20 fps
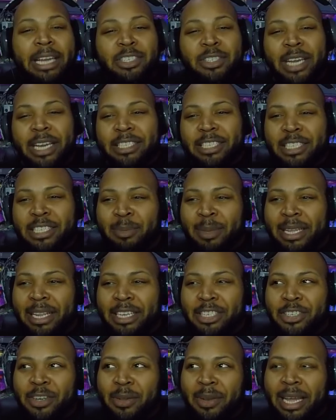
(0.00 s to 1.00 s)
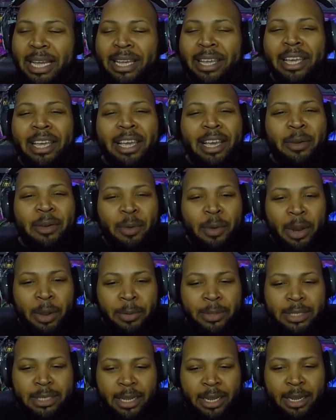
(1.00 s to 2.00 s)
you guys explained that joke. Like when I
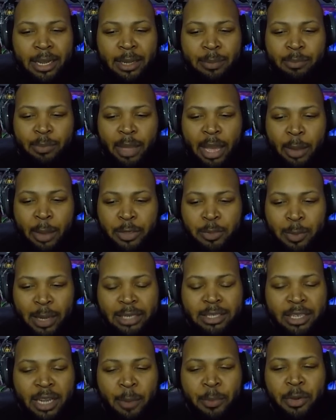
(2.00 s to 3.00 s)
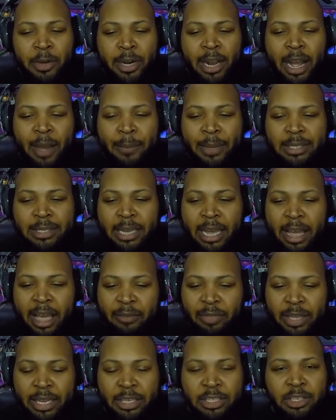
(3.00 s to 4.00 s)
was, um, I responded to a couple of your comments. I
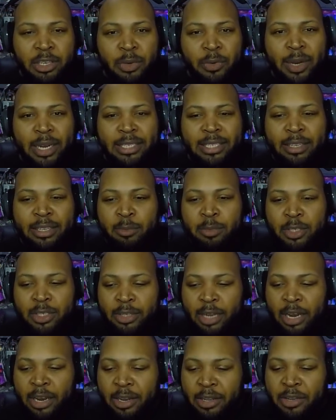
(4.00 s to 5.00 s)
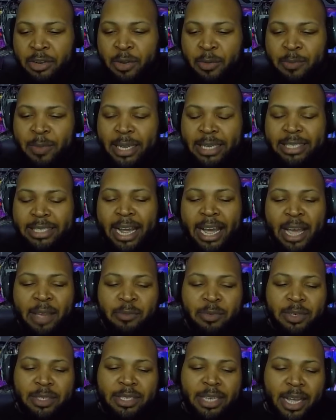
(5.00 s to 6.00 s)
have to get to the rest of them. Just trying to, you know, make time
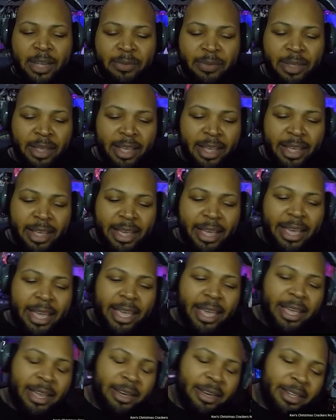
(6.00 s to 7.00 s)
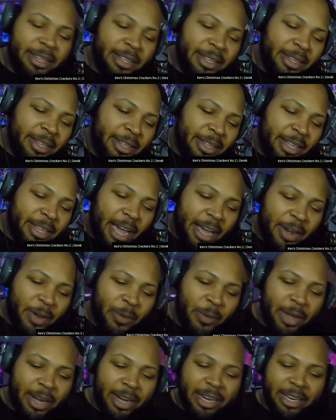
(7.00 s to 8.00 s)
for stuff. And I know
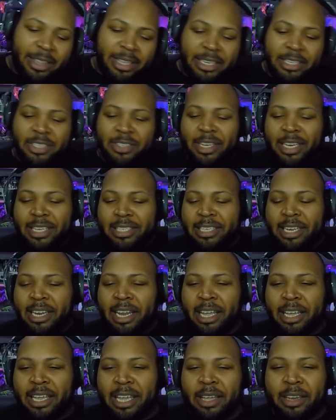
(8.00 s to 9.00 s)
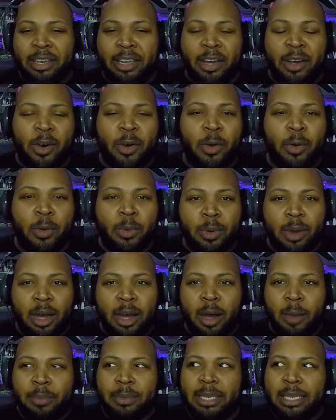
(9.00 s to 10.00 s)
one of the things you guys said, like the whole
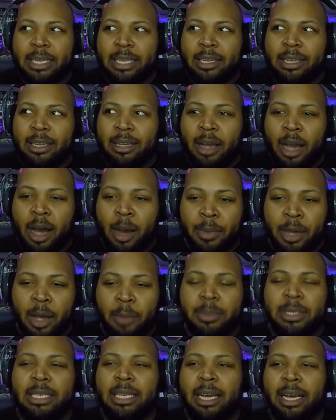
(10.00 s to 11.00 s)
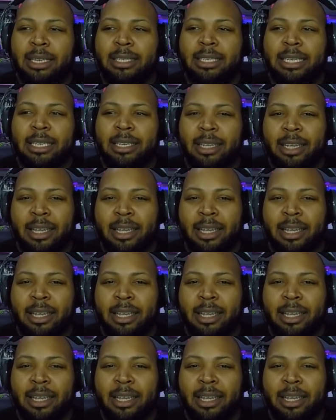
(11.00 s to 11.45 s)
Humpty, um, Humpty Dumpty,